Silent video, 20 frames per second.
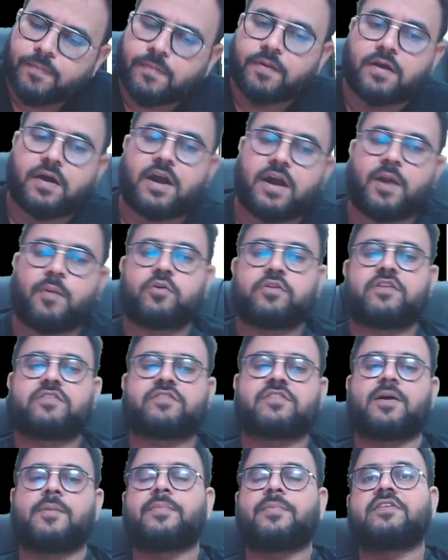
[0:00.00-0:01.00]
Heard about this
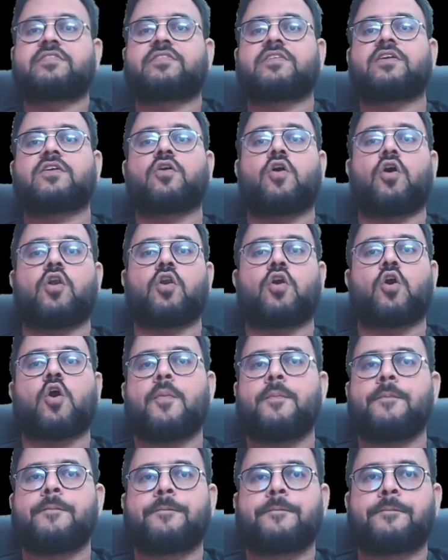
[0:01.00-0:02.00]
company, sir?
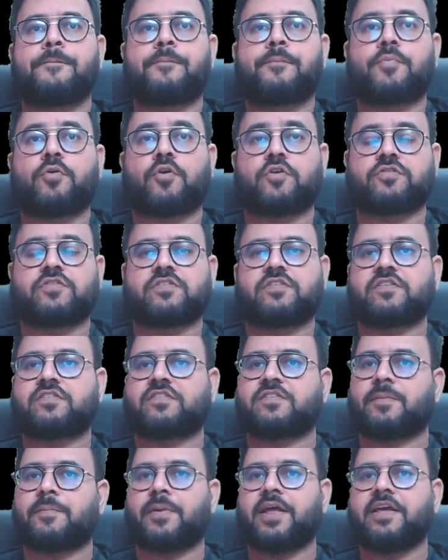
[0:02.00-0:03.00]
Qualcomm, processor
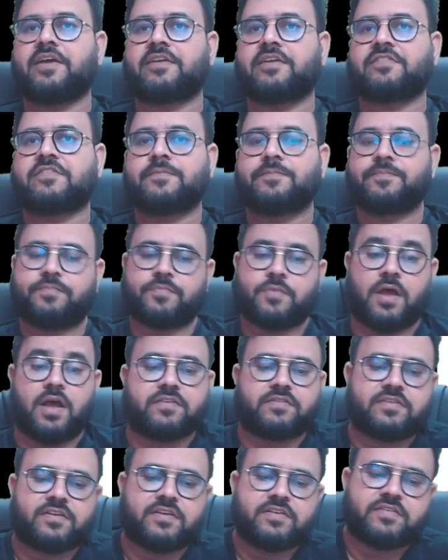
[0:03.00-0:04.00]
suppliers?
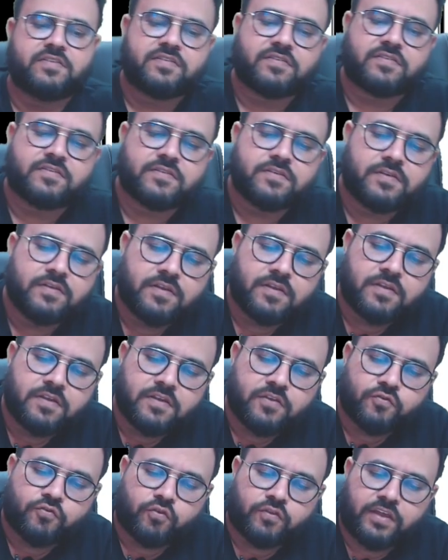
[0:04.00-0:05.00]
Answer is yes.
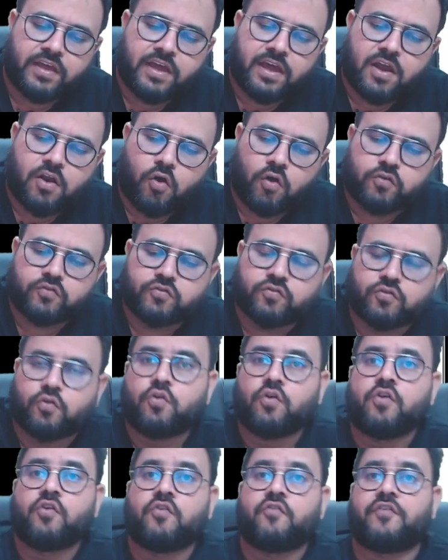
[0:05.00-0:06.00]
So they are
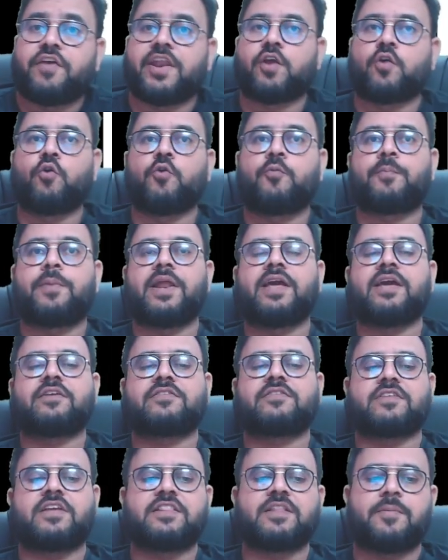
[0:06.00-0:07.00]
also very good players
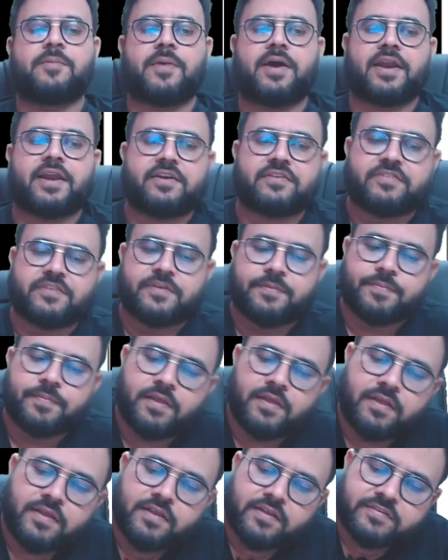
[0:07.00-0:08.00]
in the market, sir.
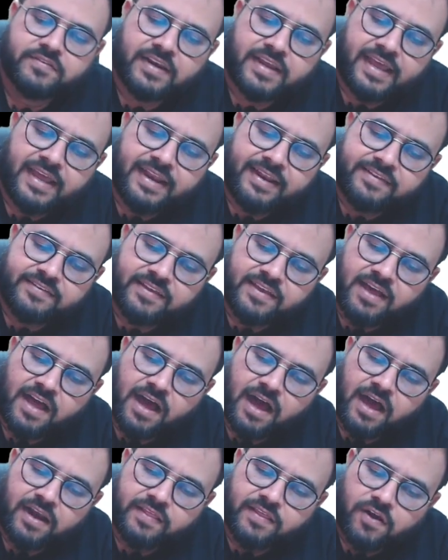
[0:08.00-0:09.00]
Sir, can I say
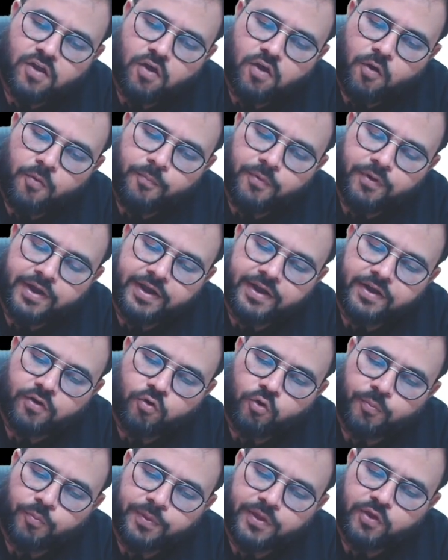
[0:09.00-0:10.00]
another component
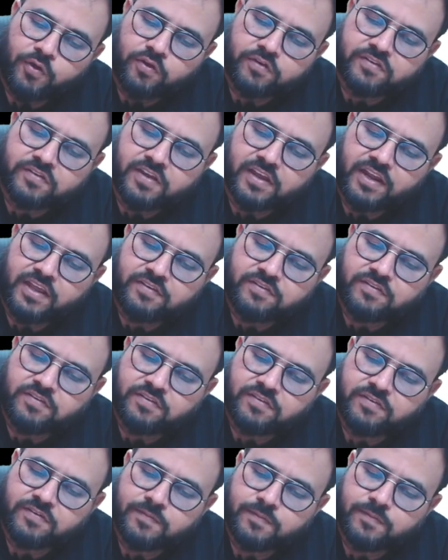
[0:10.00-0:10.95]
could be your screens?